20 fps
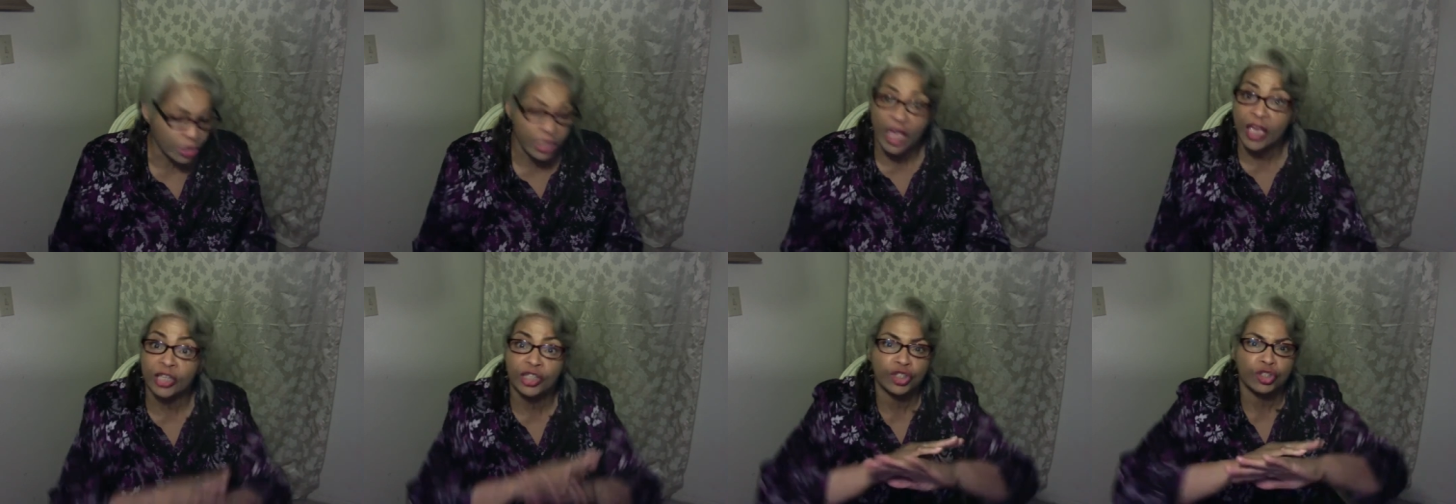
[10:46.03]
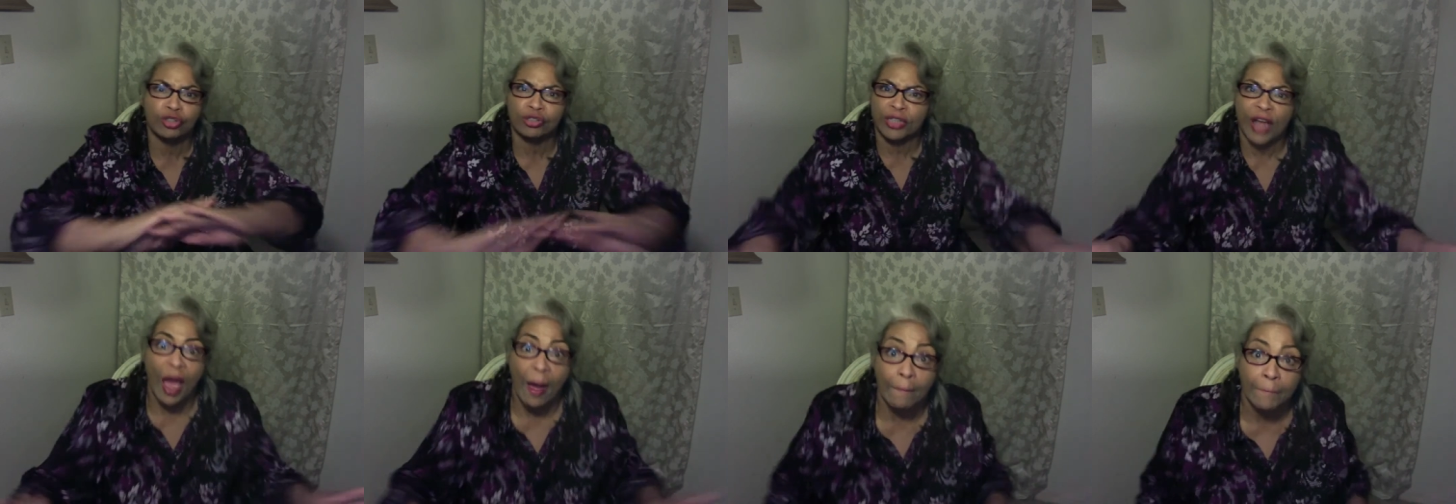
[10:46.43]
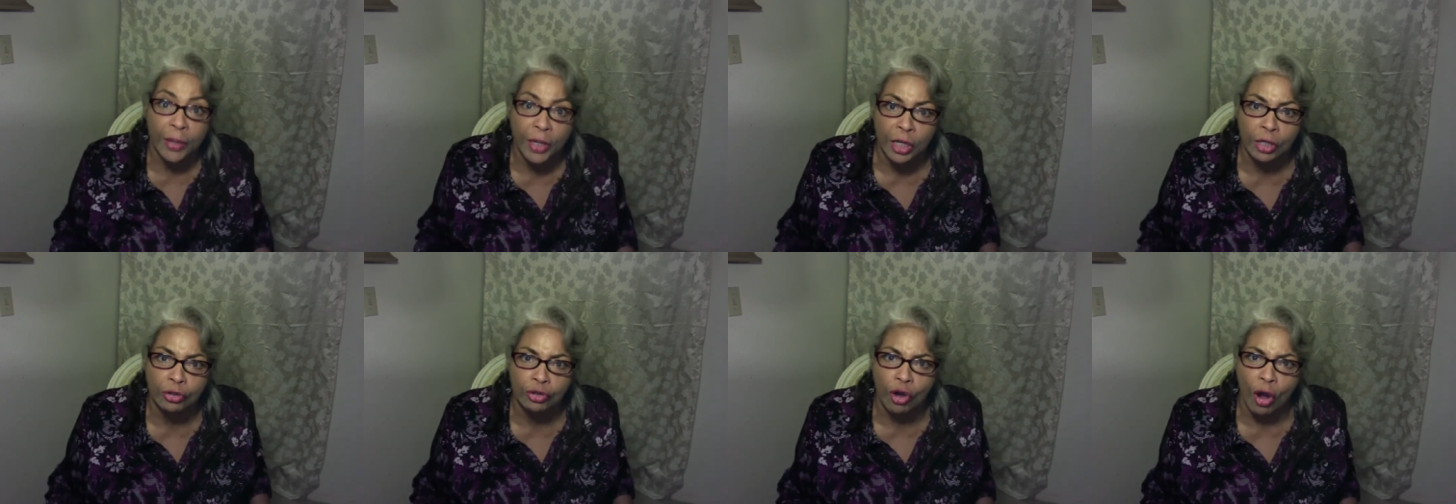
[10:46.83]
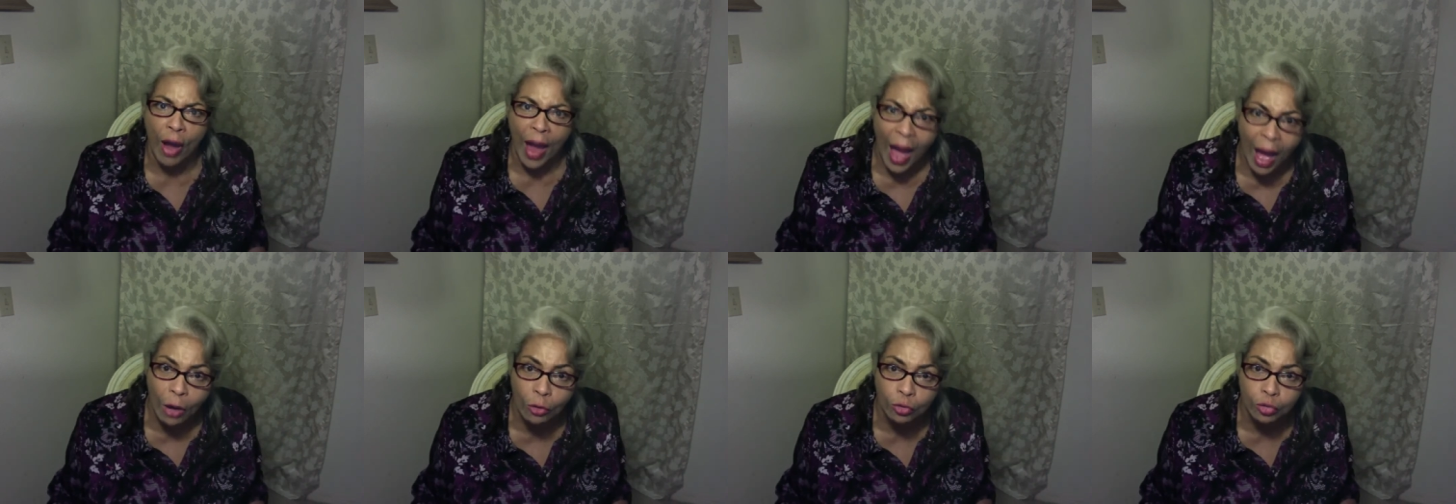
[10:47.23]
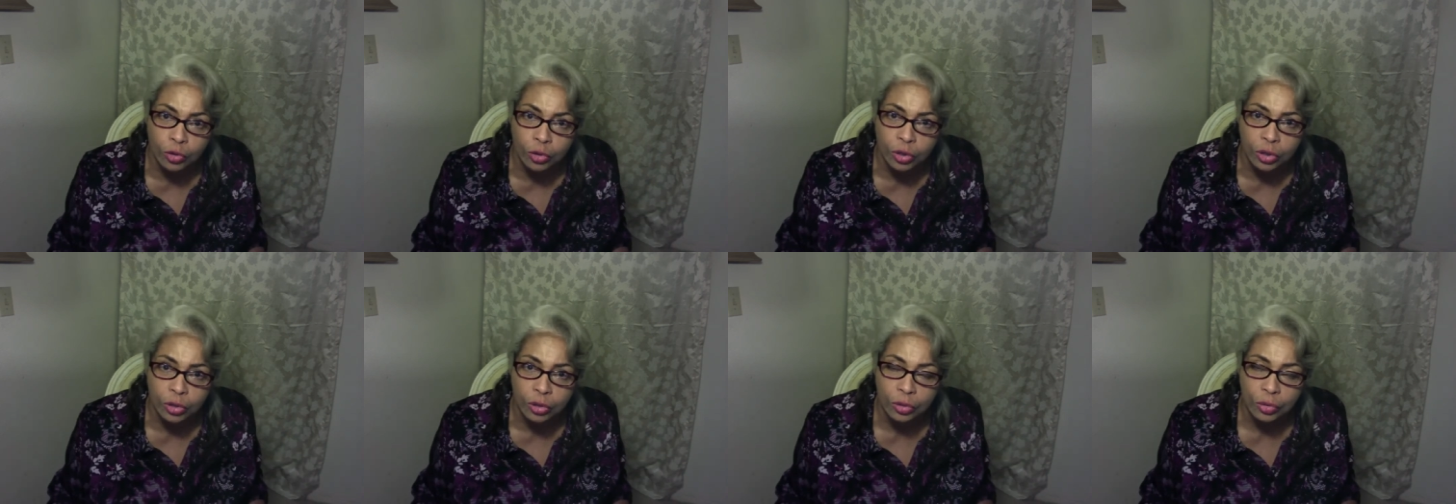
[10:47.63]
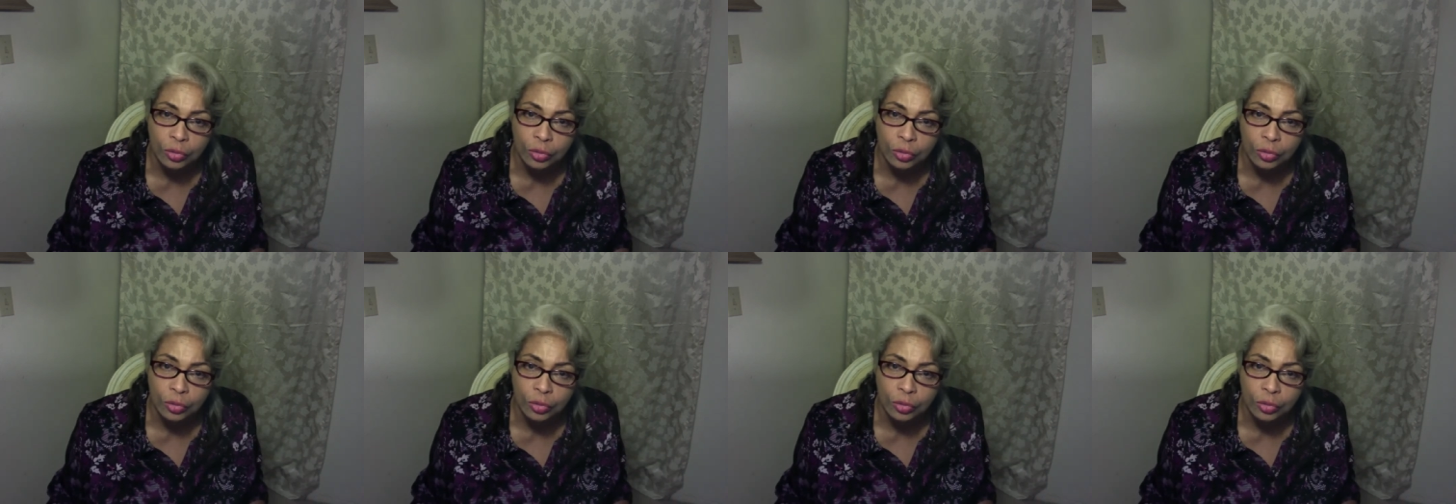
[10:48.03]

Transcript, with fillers: That should not be in your house.